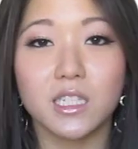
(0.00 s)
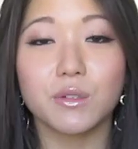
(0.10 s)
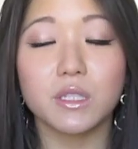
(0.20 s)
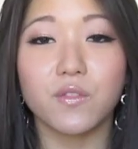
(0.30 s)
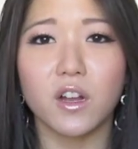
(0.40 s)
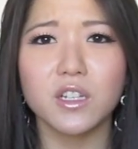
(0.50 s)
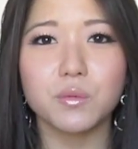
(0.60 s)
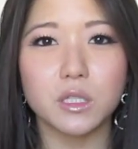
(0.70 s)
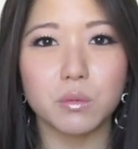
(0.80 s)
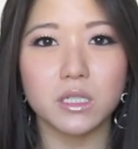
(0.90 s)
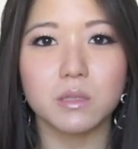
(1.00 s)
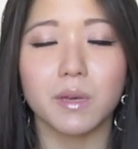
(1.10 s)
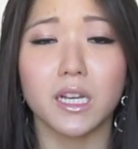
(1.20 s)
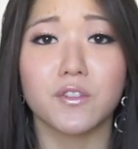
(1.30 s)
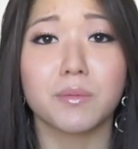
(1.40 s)
So as far as which one is
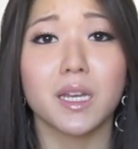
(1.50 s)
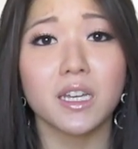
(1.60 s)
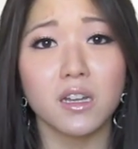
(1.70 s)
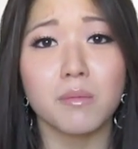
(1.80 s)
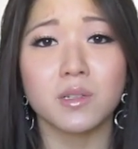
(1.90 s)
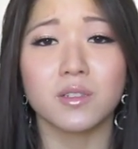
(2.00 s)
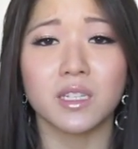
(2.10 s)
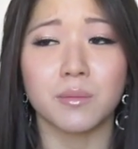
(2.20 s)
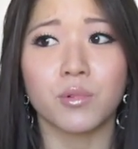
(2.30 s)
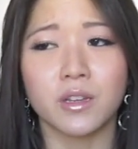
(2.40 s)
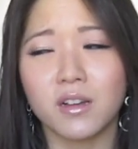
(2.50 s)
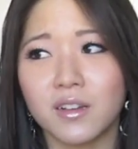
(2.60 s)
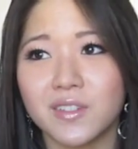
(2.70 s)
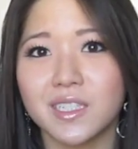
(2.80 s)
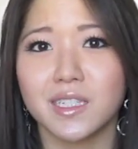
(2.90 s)
better, from an economical standpoint,
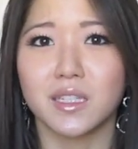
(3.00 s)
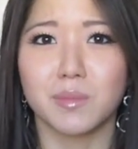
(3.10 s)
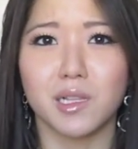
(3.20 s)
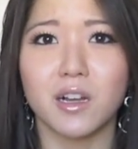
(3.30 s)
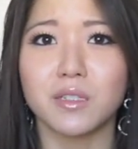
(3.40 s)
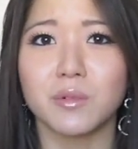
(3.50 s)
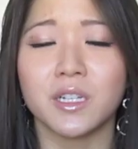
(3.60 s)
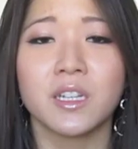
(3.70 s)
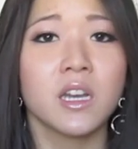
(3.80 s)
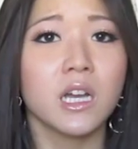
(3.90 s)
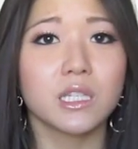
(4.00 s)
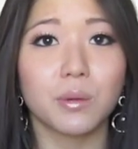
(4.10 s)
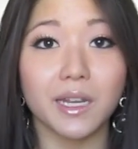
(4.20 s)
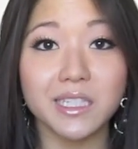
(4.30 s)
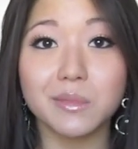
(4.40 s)
obviously the Milani one,
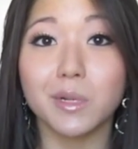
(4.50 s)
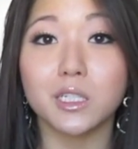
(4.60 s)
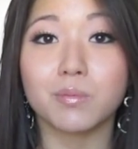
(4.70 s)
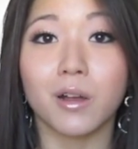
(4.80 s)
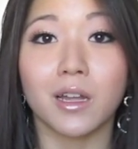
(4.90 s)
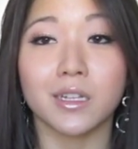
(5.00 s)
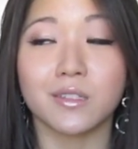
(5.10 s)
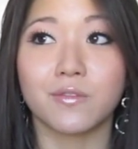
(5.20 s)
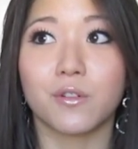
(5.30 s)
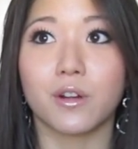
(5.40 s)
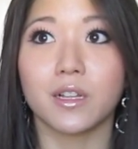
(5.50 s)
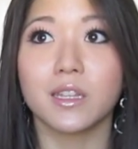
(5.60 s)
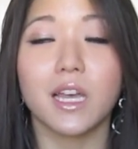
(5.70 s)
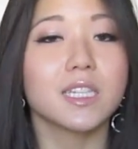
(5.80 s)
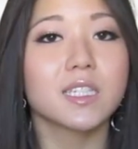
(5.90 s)
twice as much product for
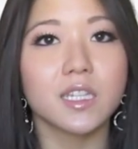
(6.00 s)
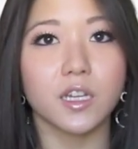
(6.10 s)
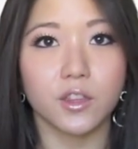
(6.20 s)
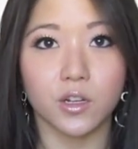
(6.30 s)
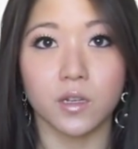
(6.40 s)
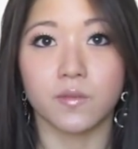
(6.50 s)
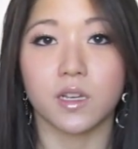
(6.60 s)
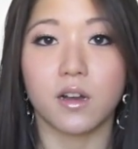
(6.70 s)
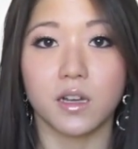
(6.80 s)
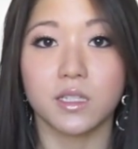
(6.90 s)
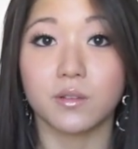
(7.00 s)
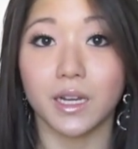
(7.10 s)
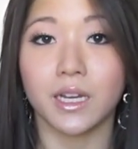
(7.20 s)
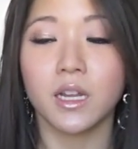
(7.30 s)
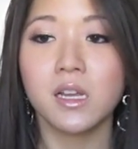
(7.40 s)
less than a third of the cost, right?